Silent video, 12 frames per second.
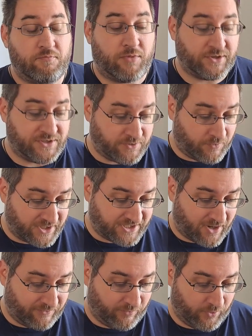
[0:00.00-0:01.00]
Person to watch
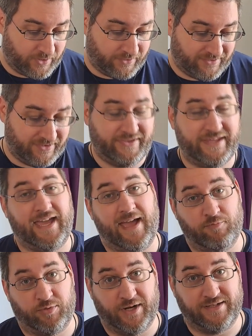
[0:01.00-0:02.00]
out for, the
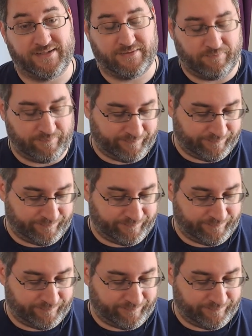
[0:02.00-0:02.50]
Empress.